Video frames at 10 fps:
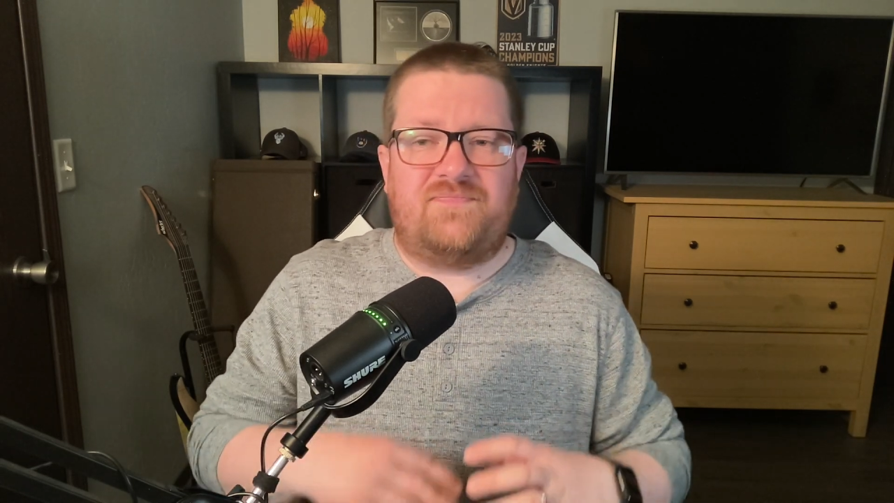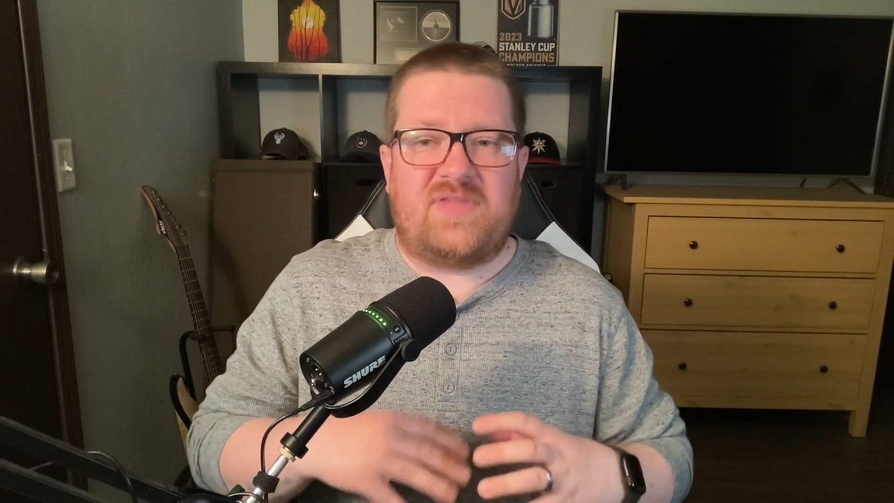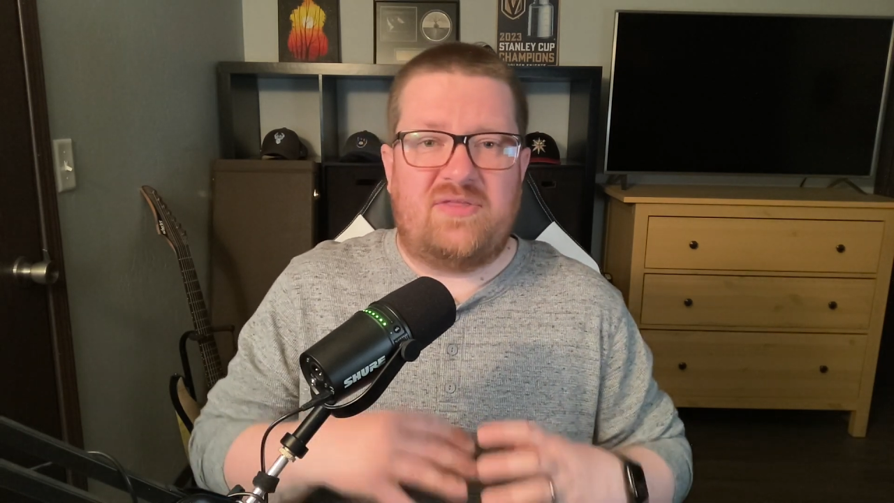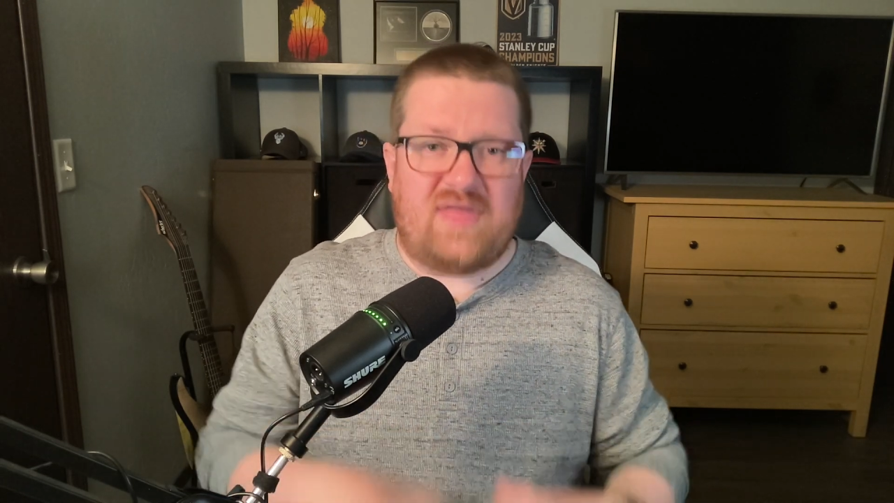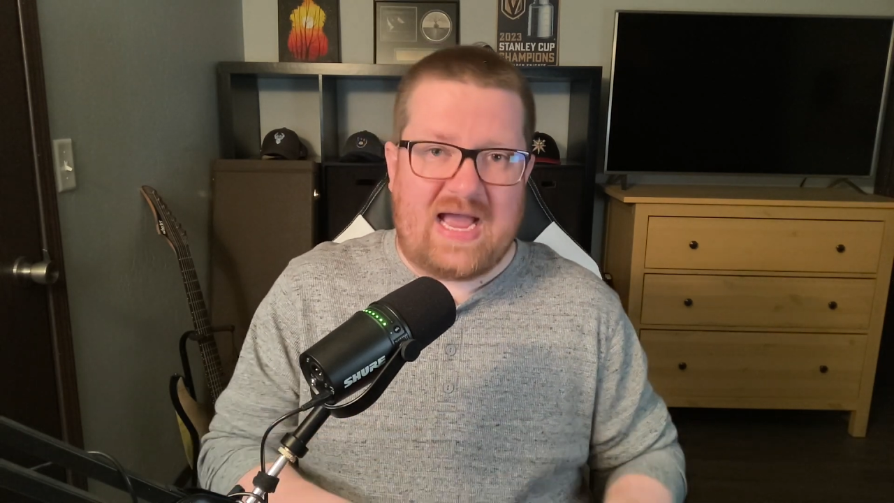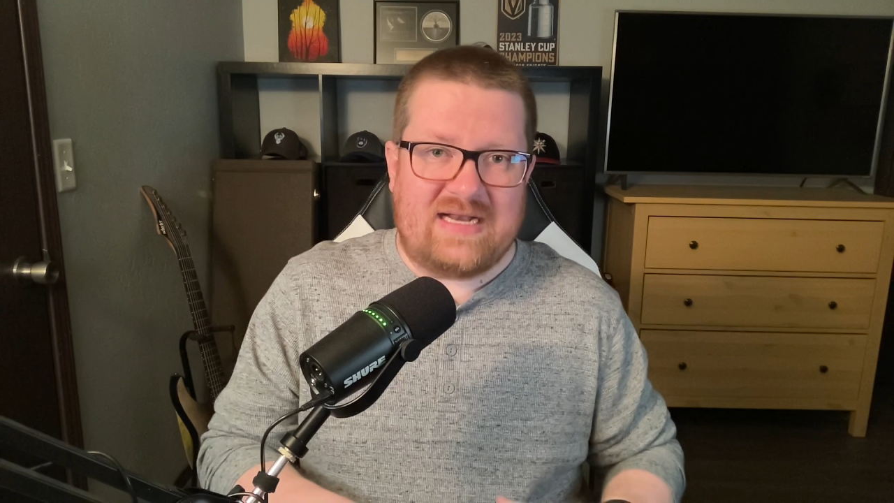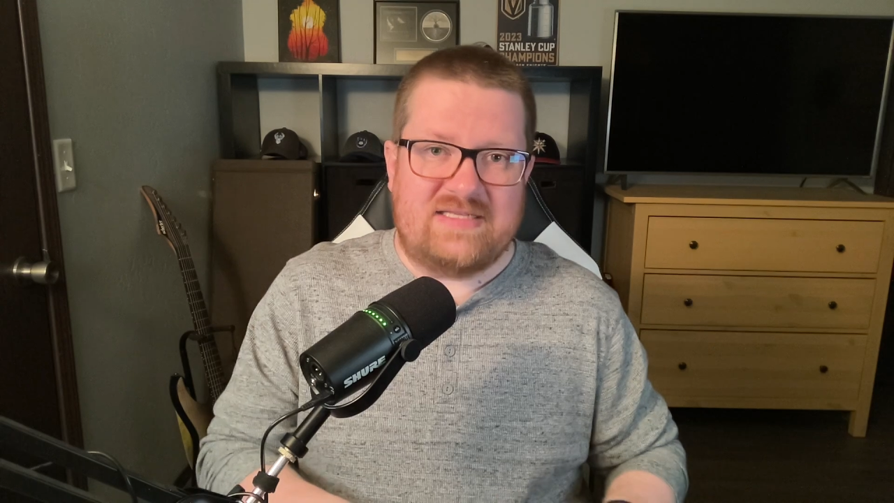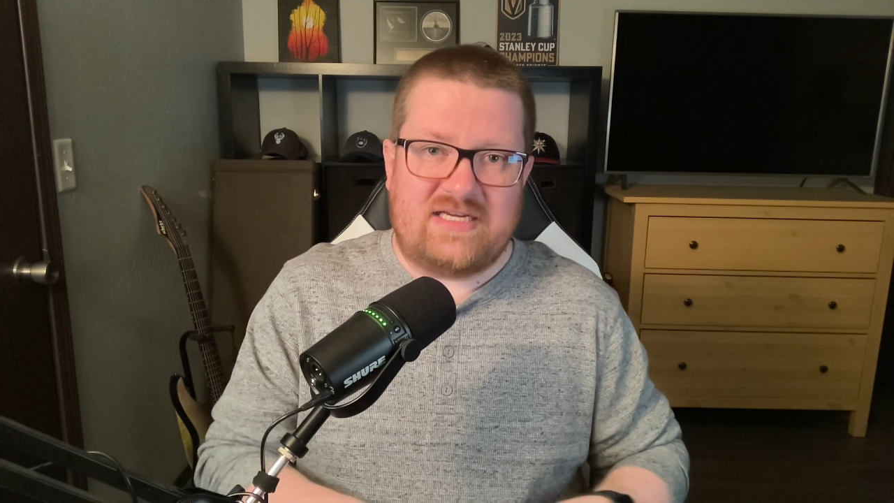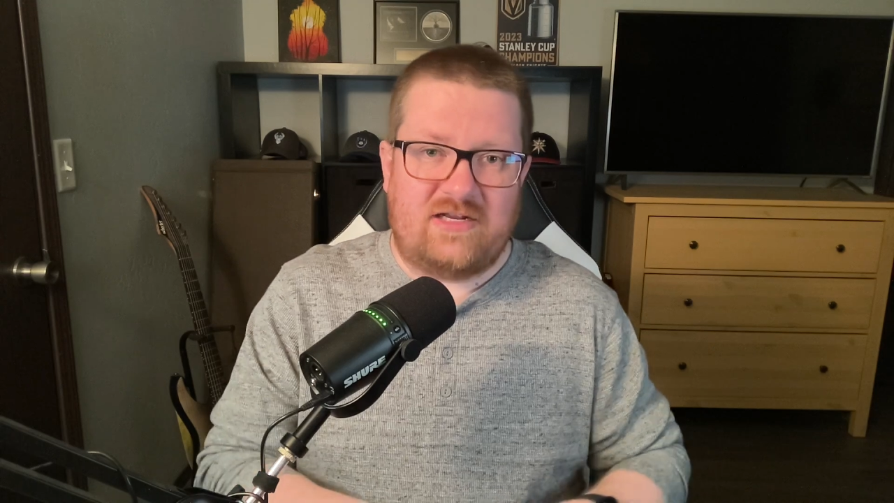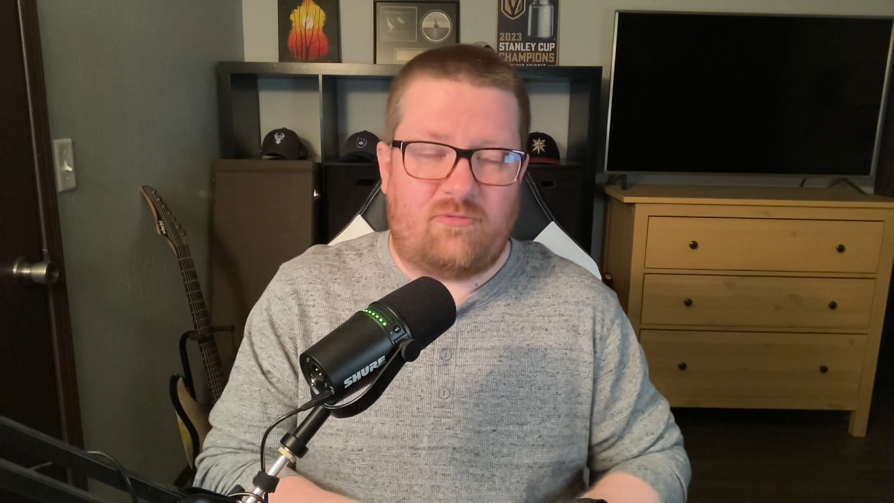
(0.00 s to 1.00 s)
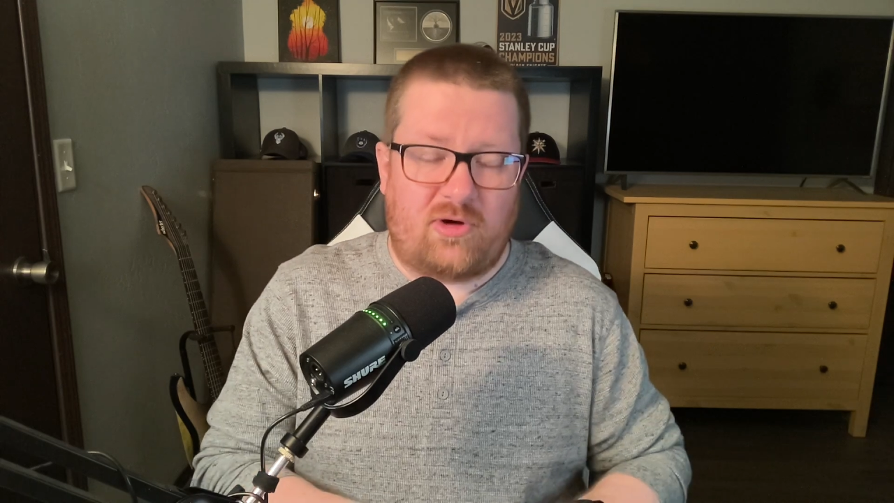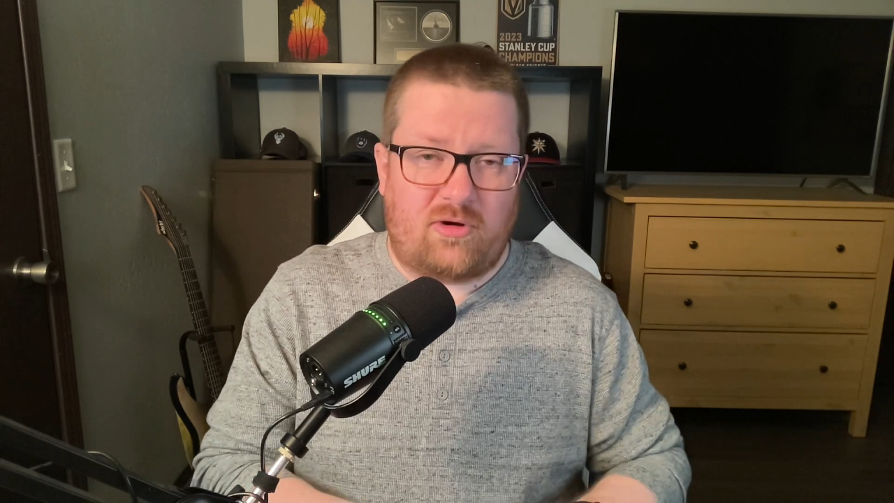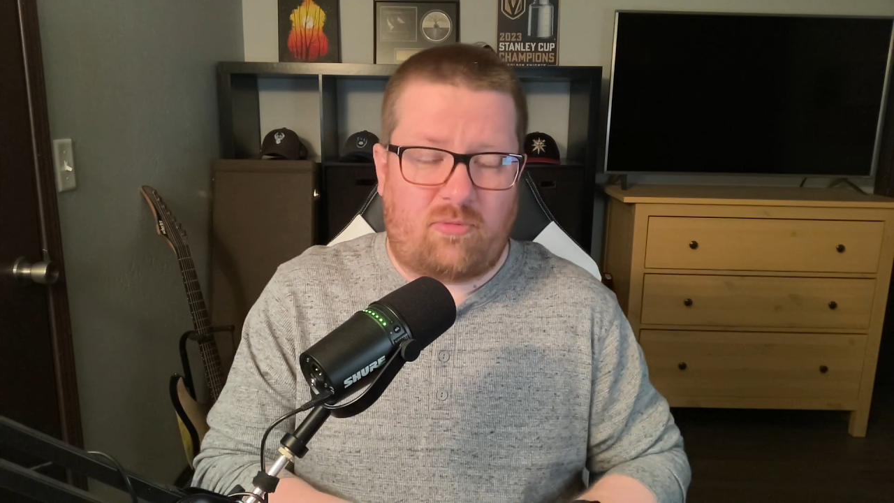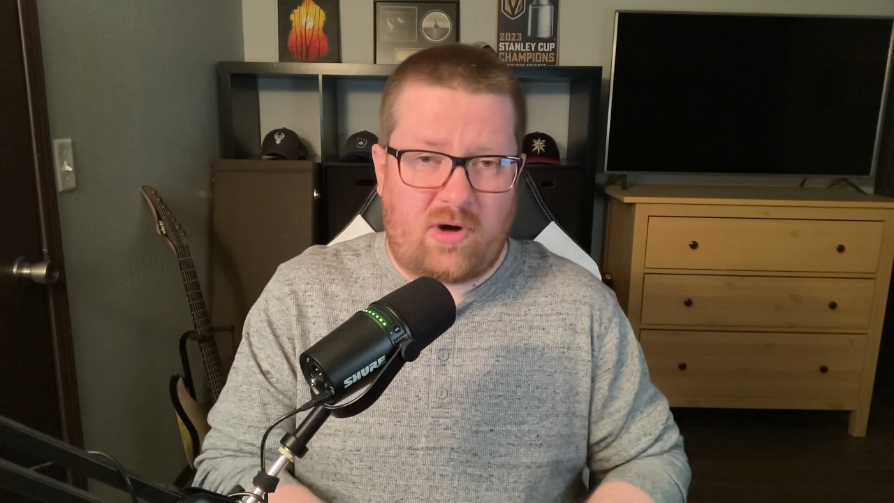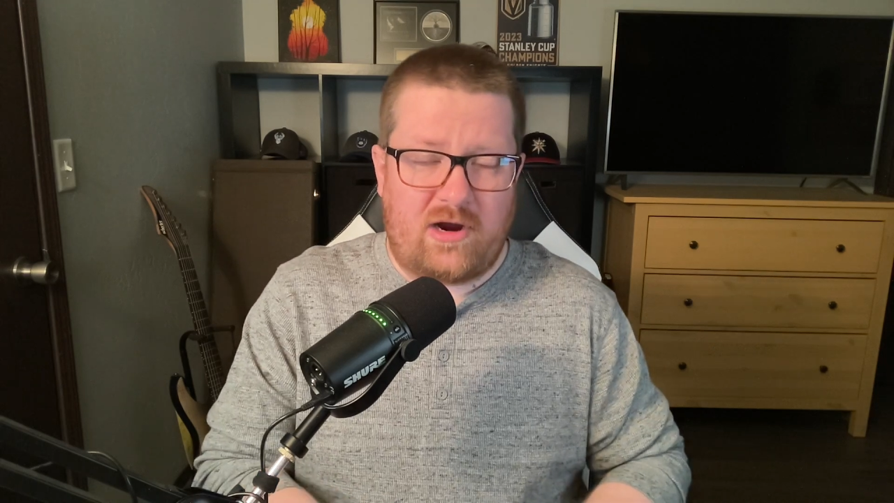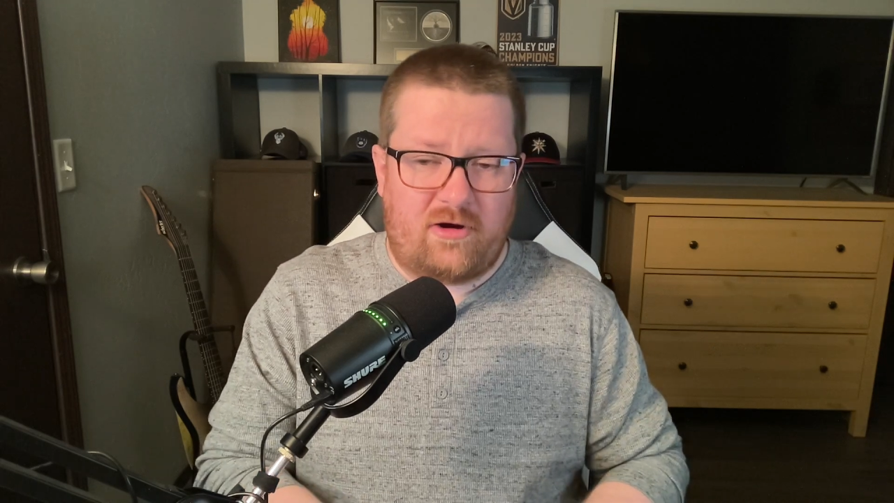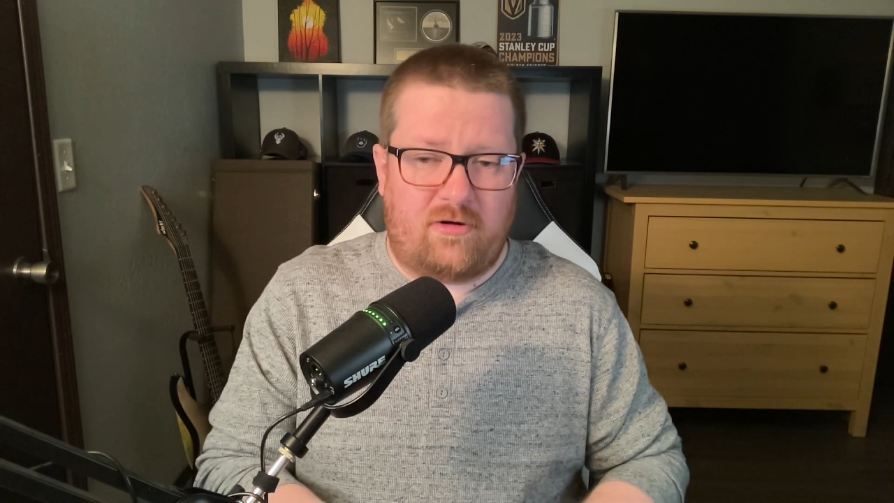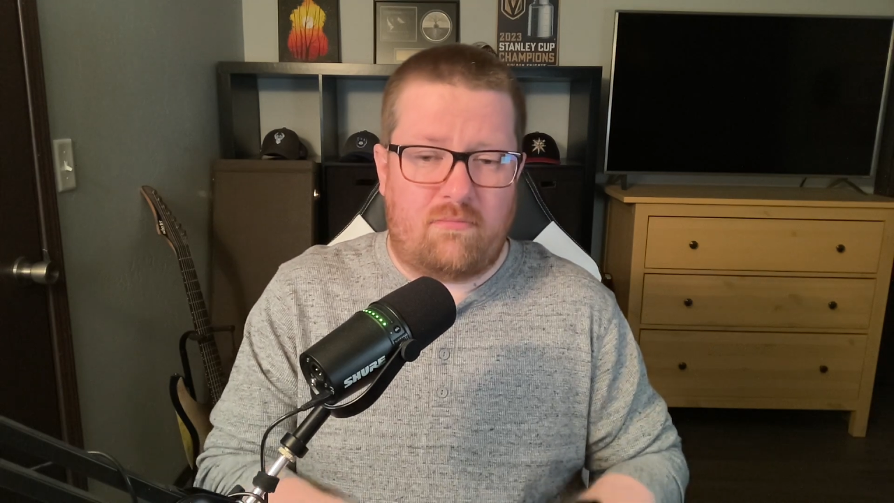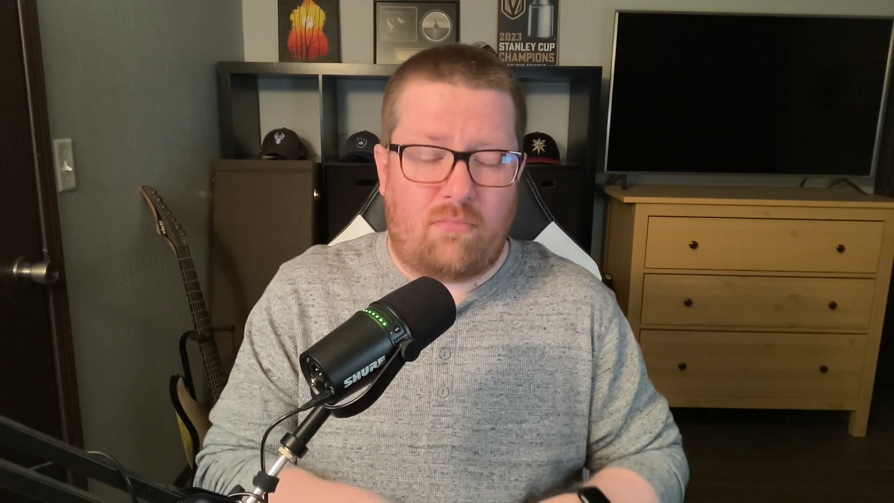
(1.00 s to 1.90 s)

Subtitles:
that is going to require